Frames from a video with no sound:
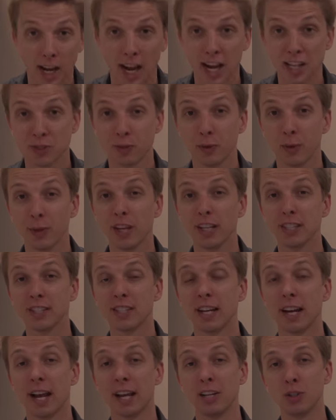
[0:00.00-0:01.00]
As for things
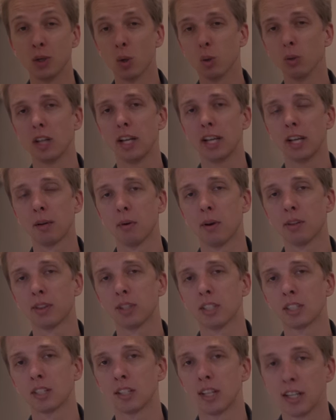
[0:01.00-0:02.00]
that I don't like about
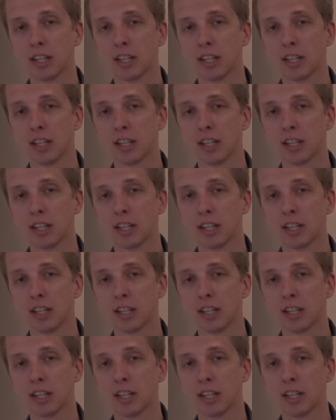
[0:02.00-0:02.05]
this